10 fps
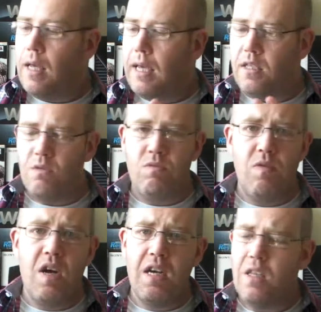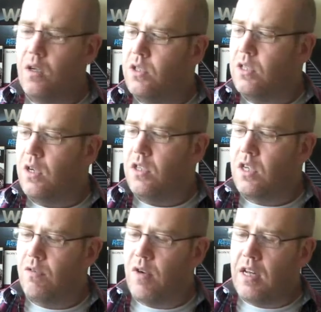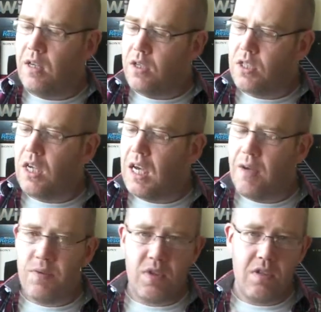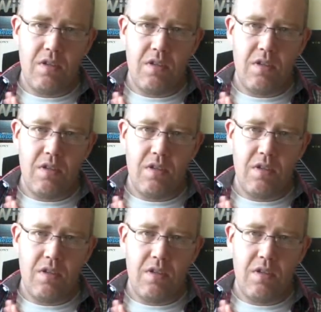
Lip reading: is a really nice design. It's got really nice curves.